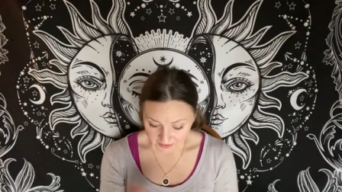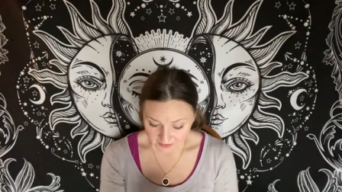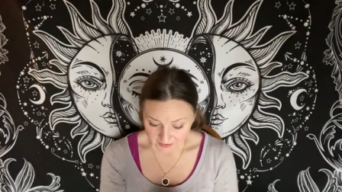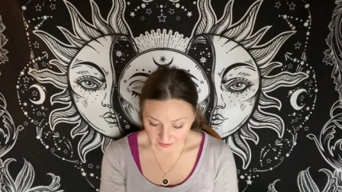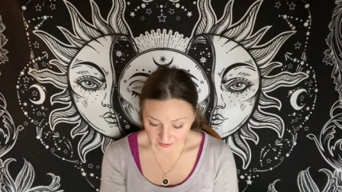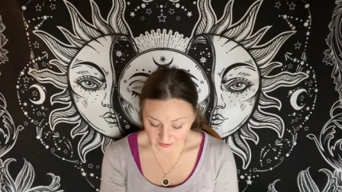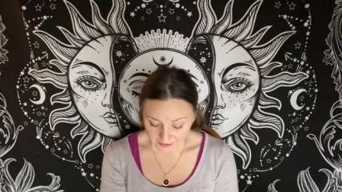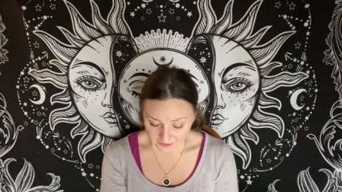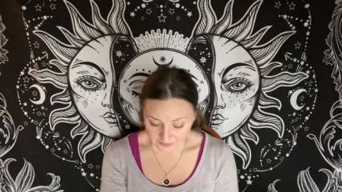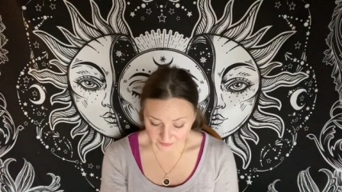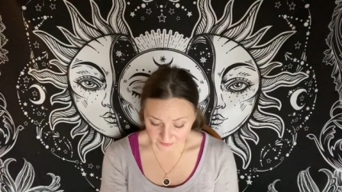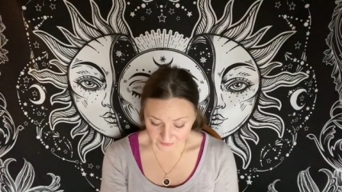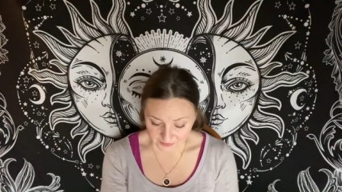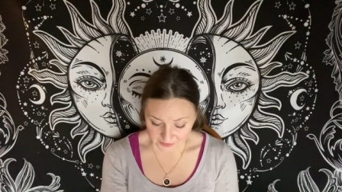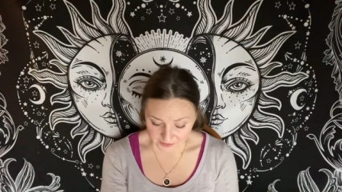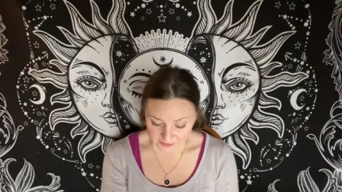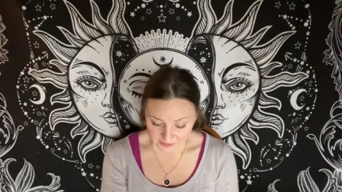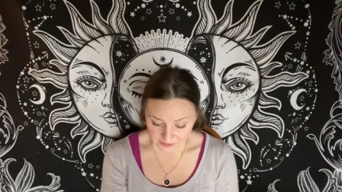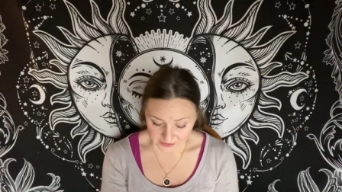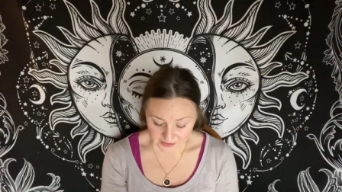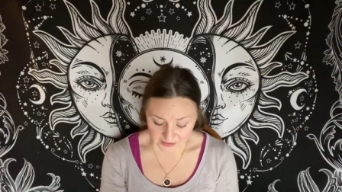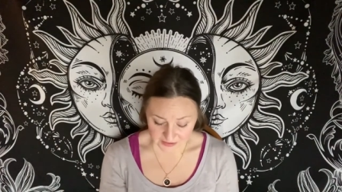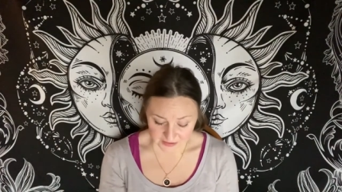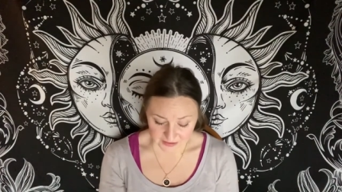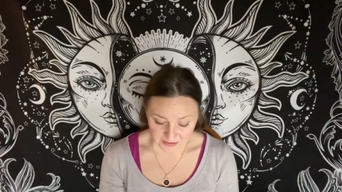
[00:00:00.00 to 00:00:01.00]

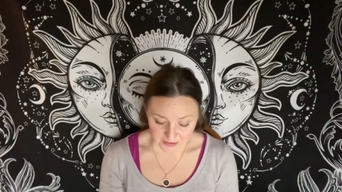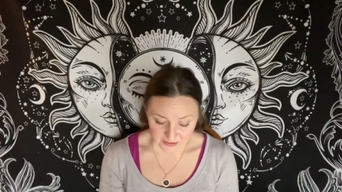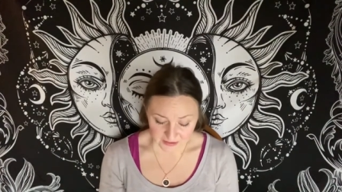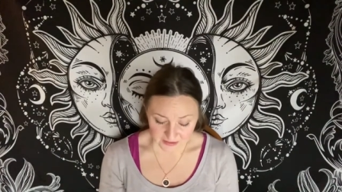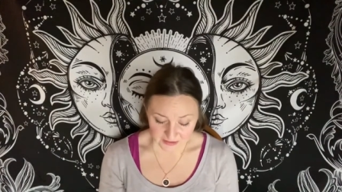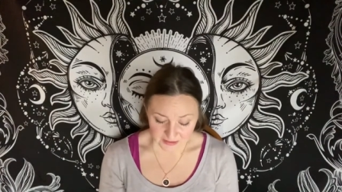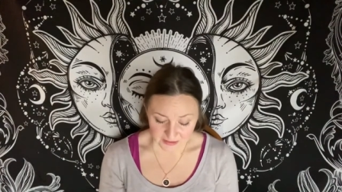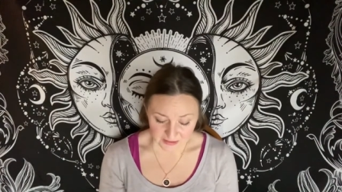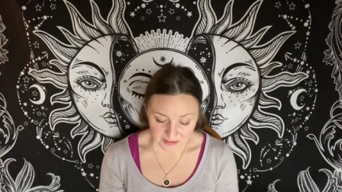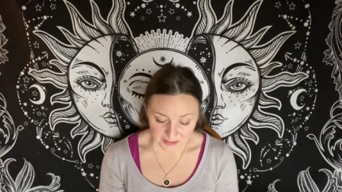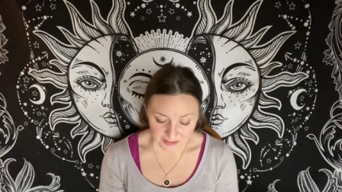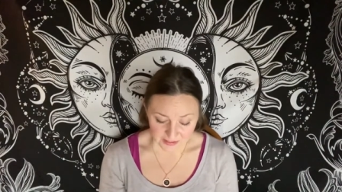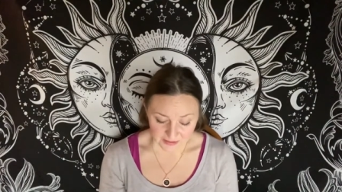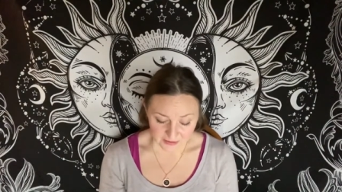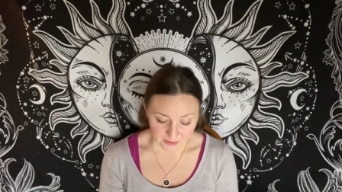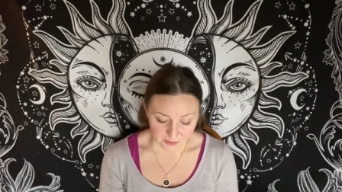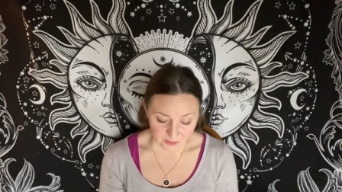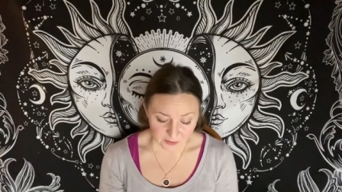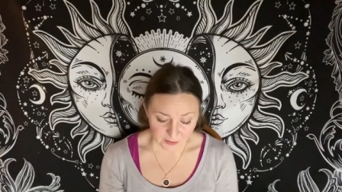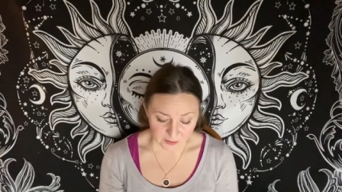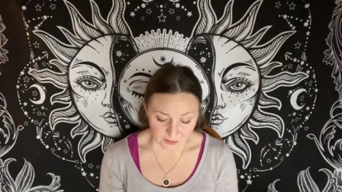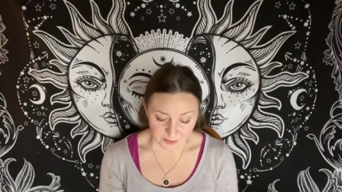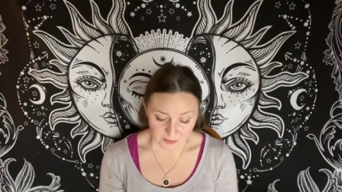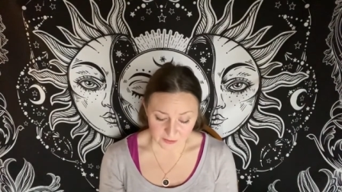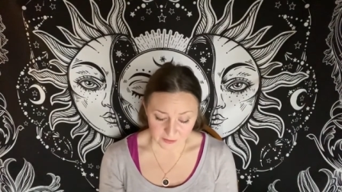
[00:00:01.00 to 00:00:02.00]
of this
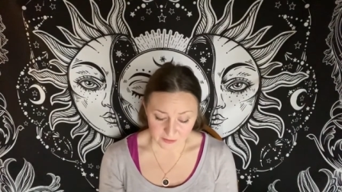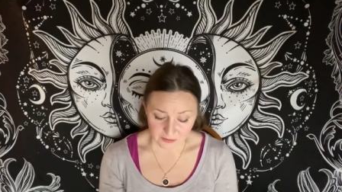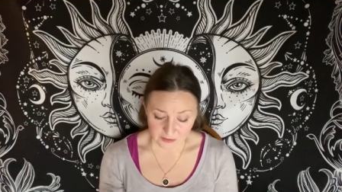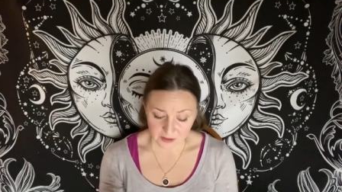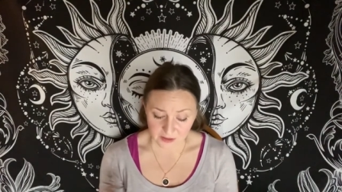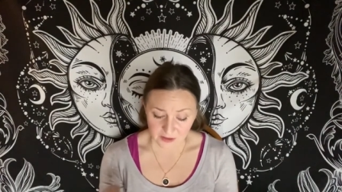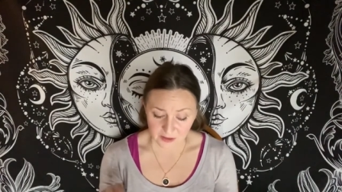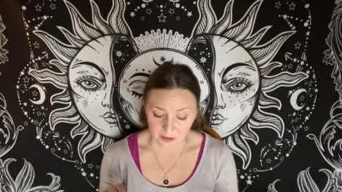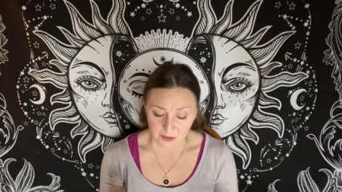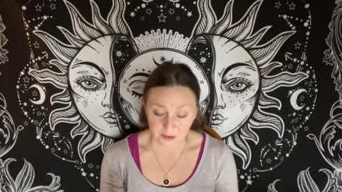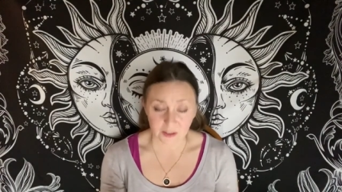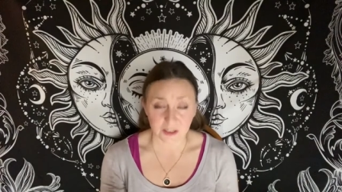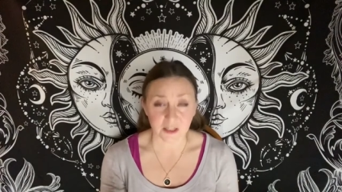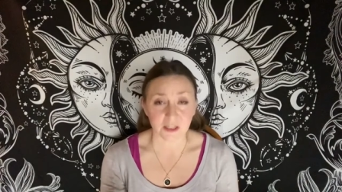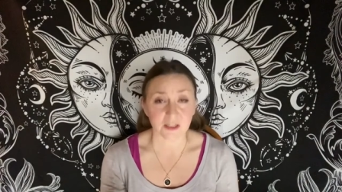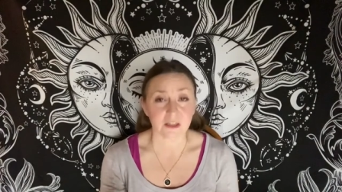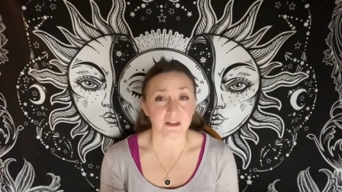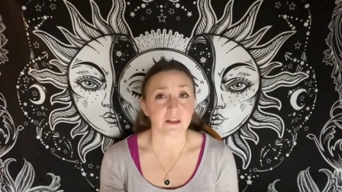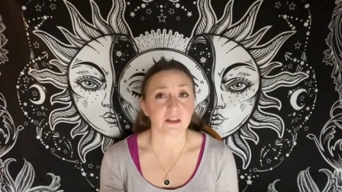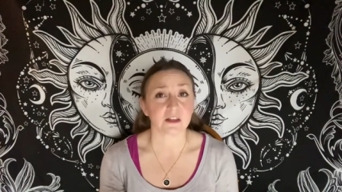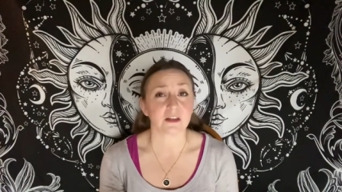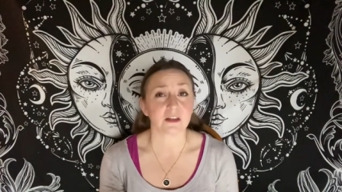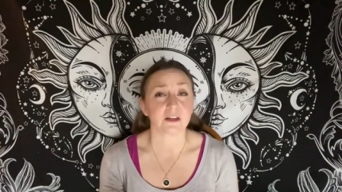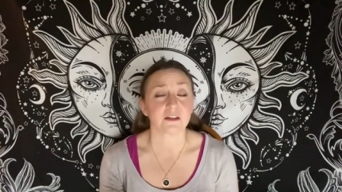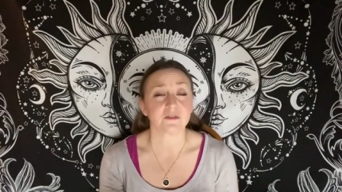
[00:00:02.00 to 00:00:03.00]
cycle, the
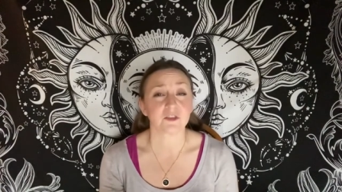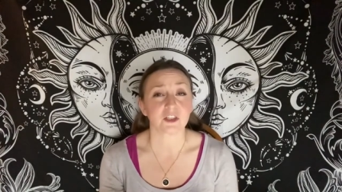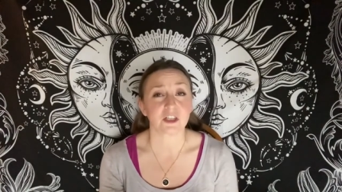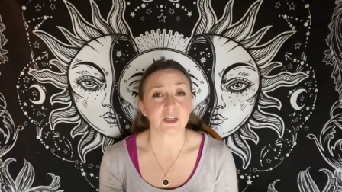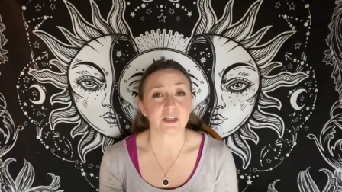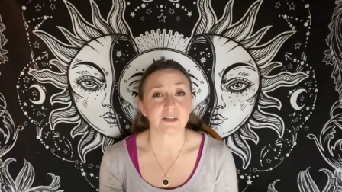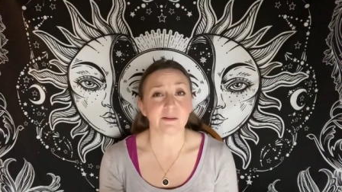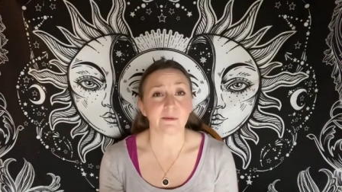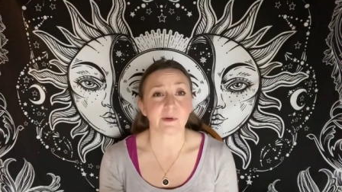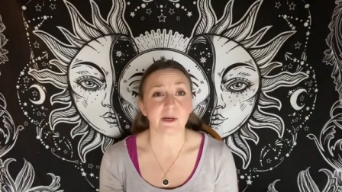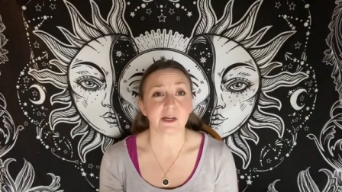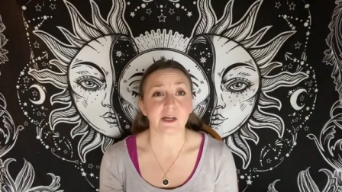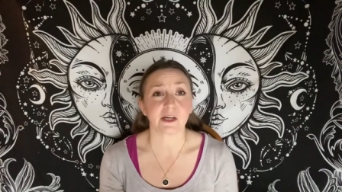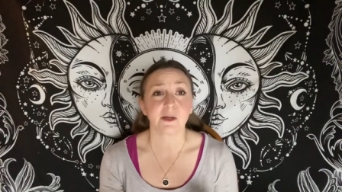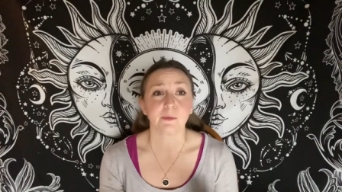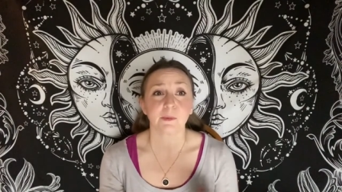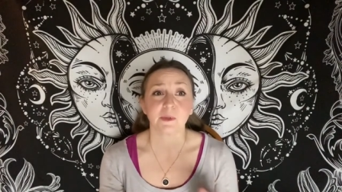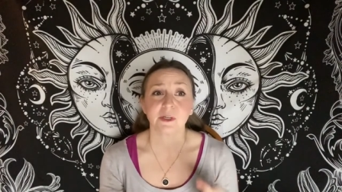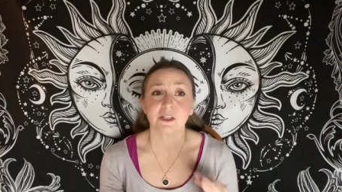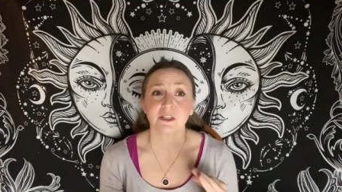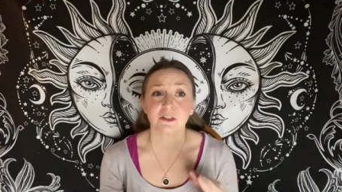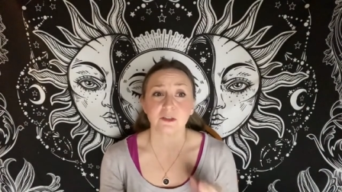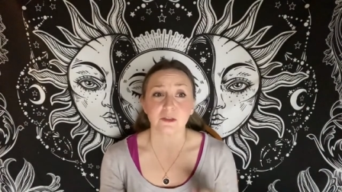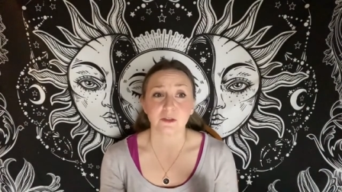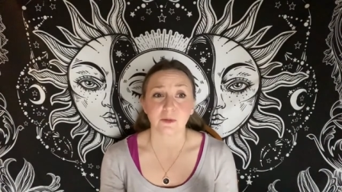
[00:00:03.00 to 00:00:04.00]
30th of January,
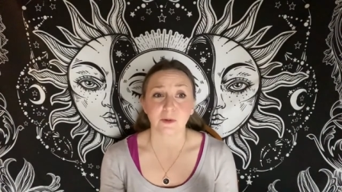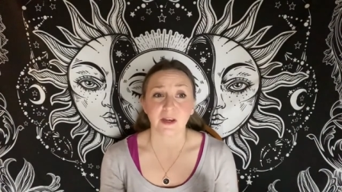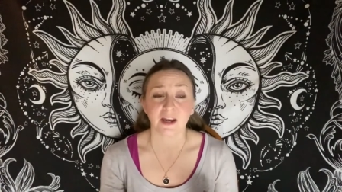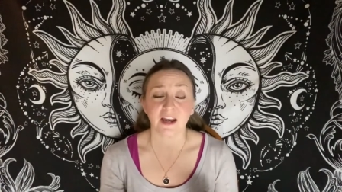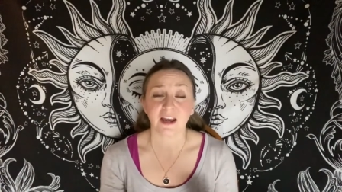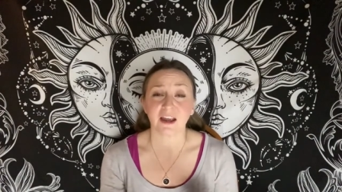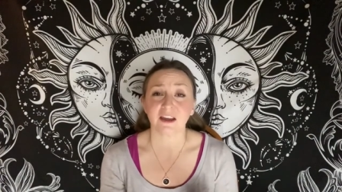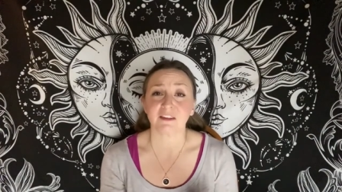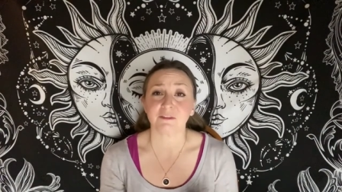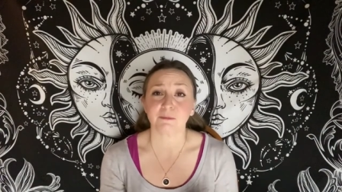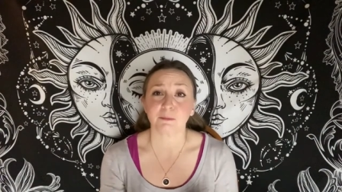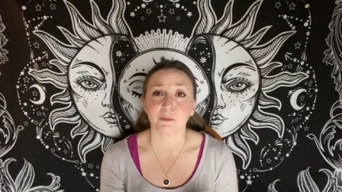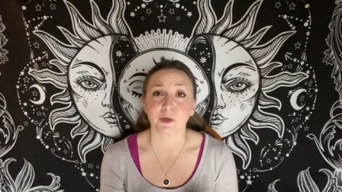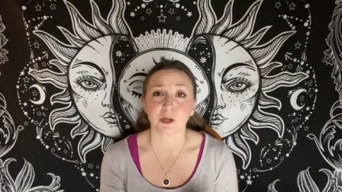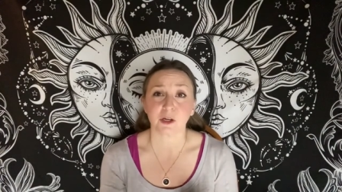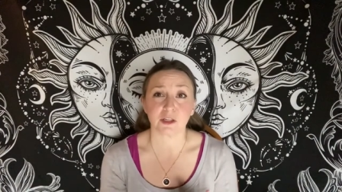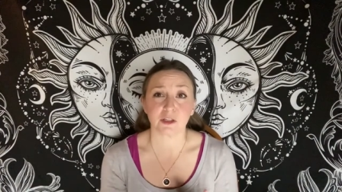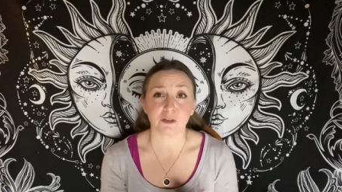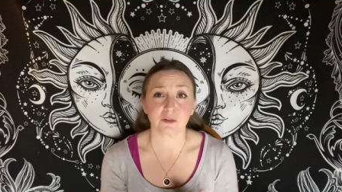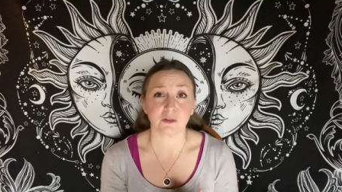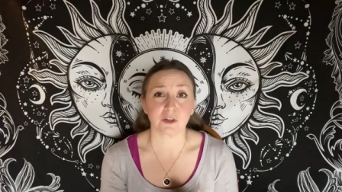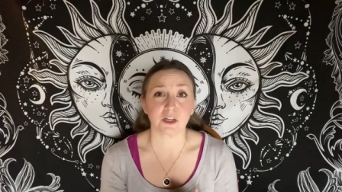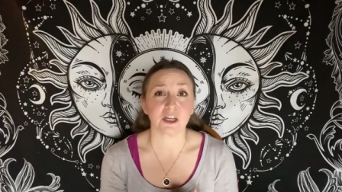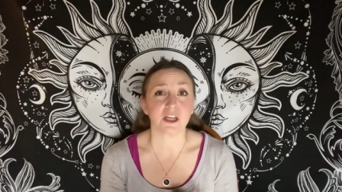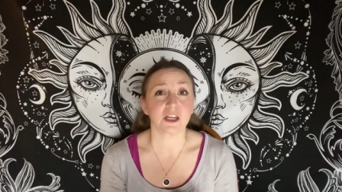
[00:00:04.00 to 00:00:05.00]
we do have
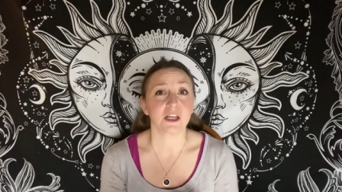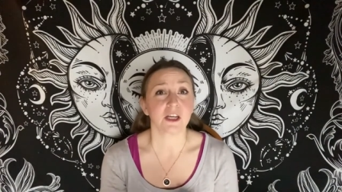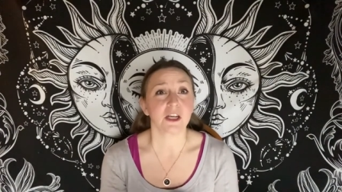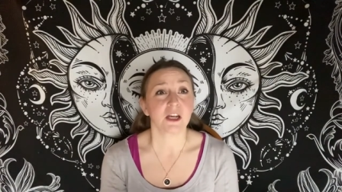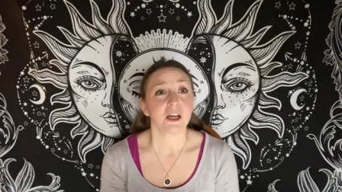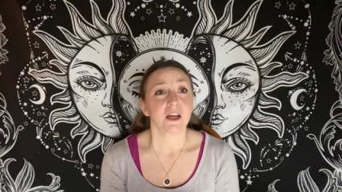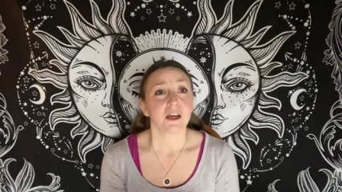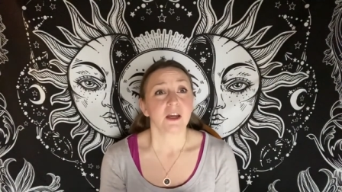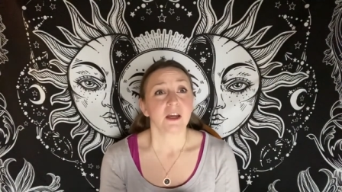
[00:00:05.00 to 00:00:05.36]
Mercury